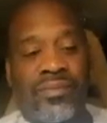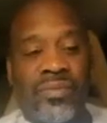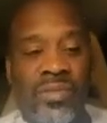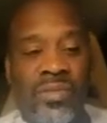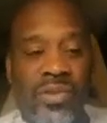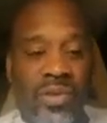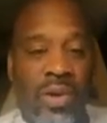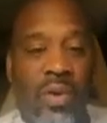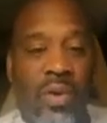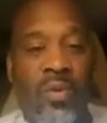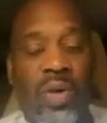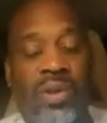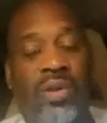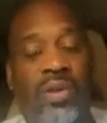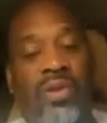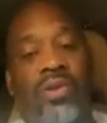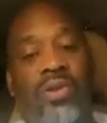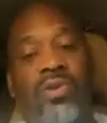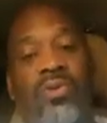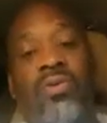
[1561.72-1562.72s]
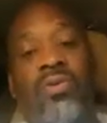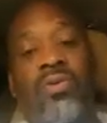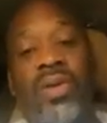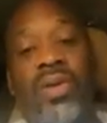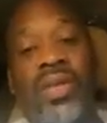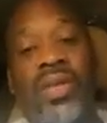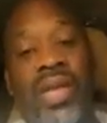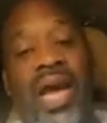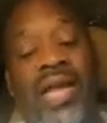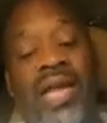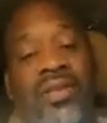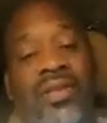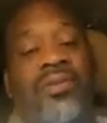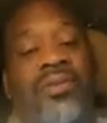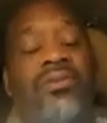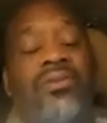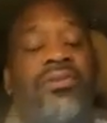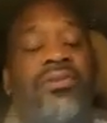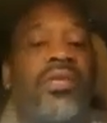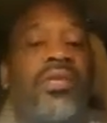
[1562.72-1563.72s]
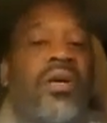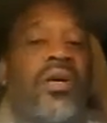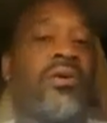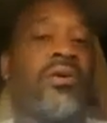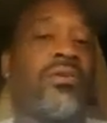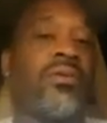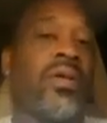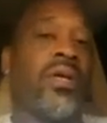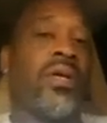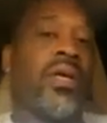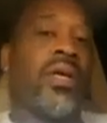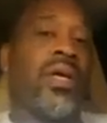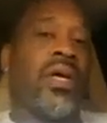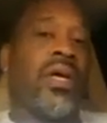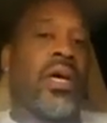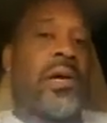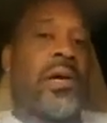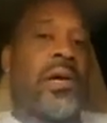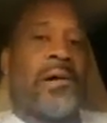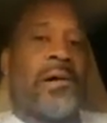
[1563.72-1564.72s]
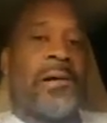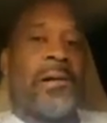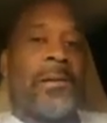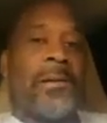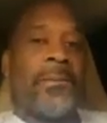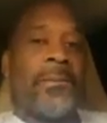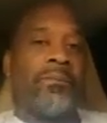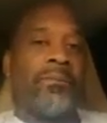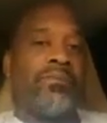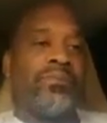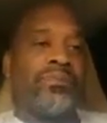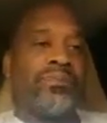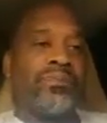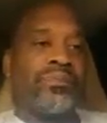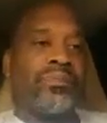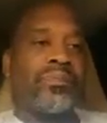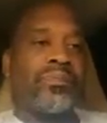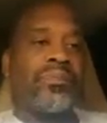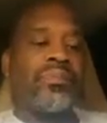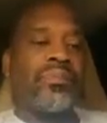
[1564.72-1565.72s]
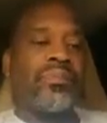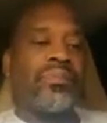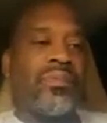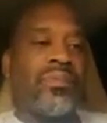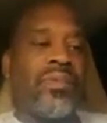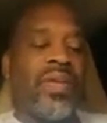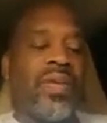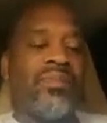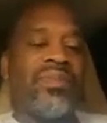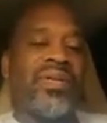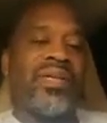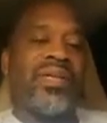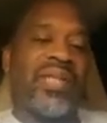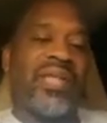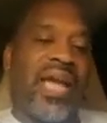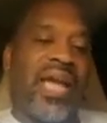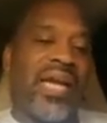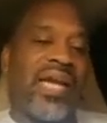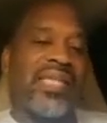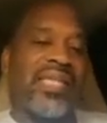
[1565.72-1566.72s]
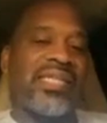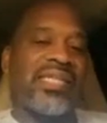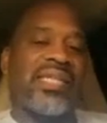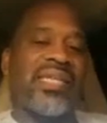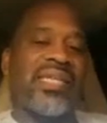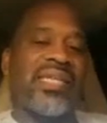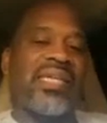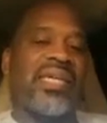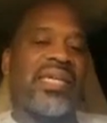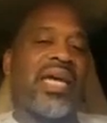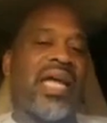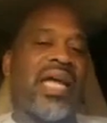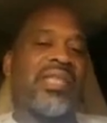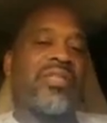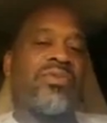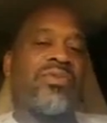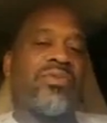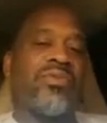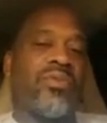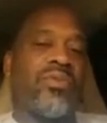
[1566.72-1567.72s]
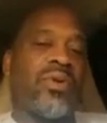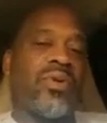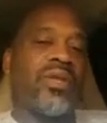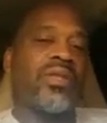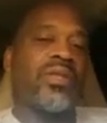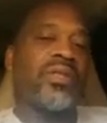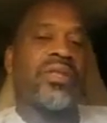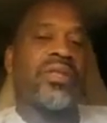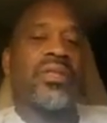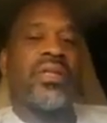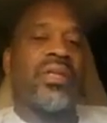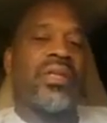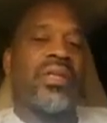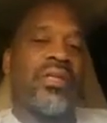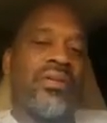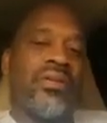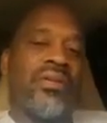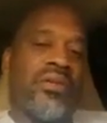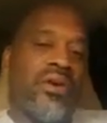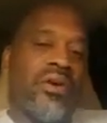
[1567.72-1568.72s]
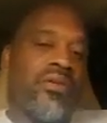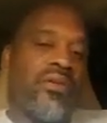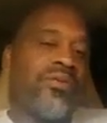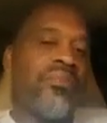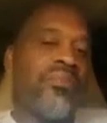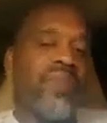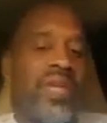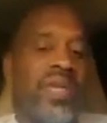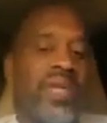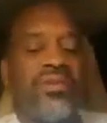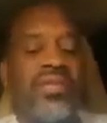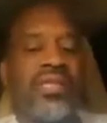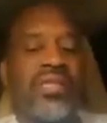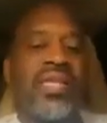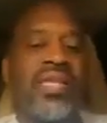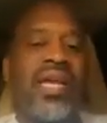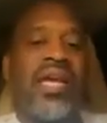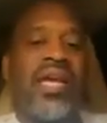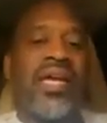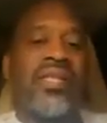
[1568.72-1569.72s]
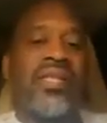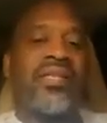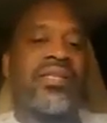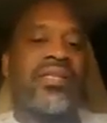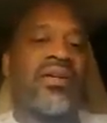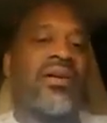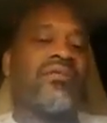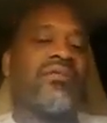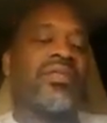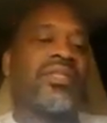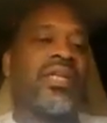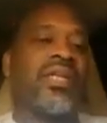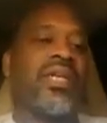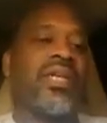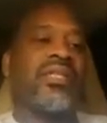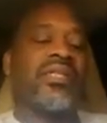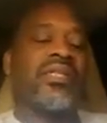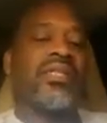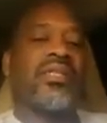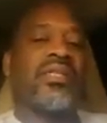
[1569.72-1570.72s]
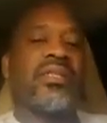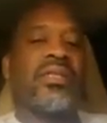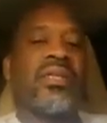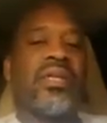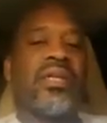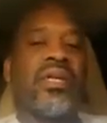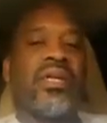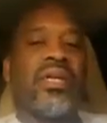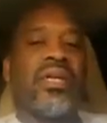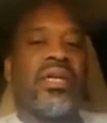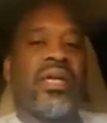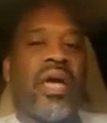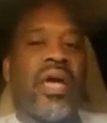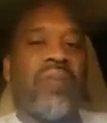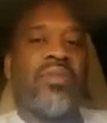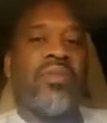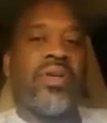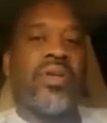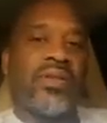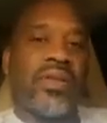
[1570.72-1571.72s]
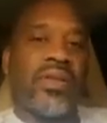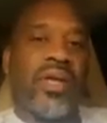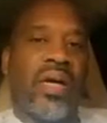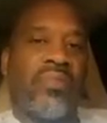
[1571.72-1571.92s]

what to do and what not to do. So, but like I said, I just wanted to, for me and you just to have this conversation. I'm gonna